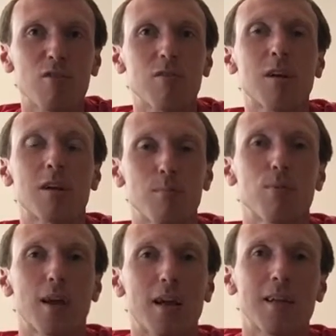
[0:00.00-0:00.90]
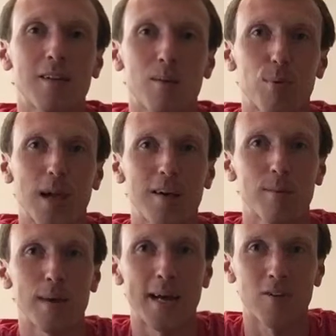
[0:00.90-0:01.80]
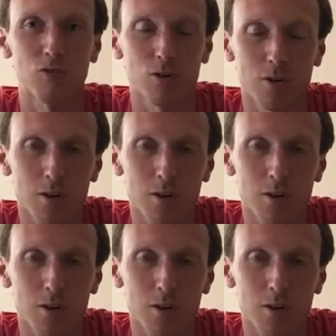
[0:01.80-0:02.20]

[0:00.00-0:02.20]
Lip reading: was gonna plan on getting the platinum badge.